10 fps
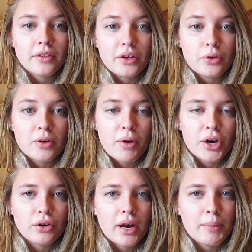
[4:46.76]
that you could
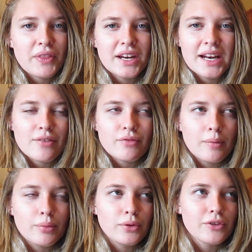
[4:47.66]
monogram, but they didn't have
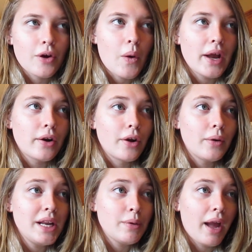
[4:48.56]
rain boots, so I don't know.
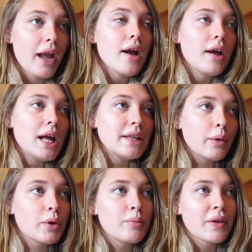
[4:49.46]
Anyway, they
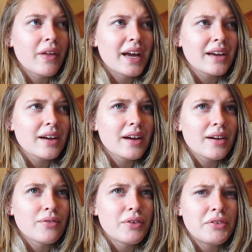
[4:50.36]
would have been like
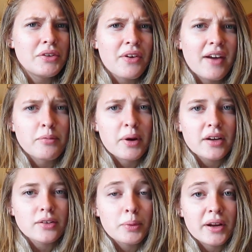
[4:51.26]
55
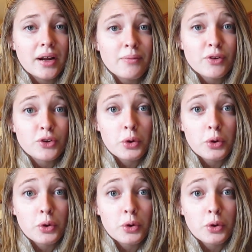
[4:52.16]
bucks, but I got them for